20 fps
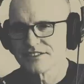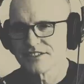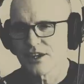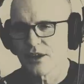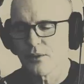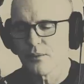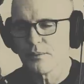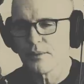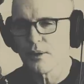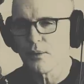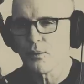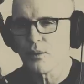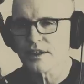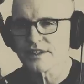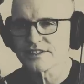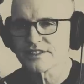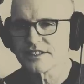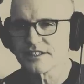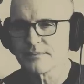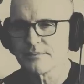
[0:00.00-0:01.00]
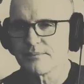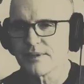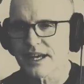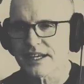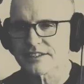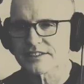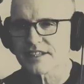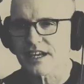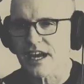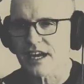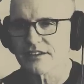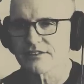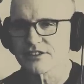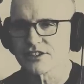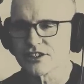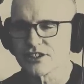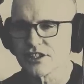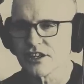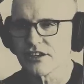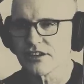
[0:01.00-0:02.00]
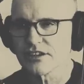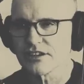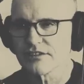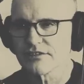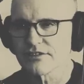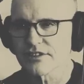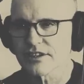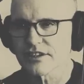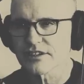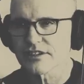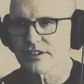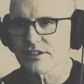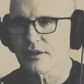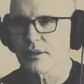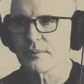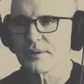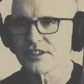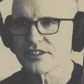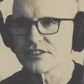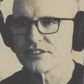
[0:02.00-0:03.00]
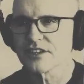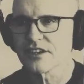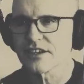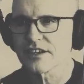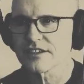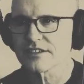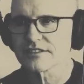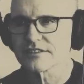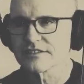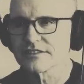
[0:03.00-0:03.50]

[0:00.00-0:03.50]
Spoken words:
So but what's the best Irish joke you've heard? You want me to start?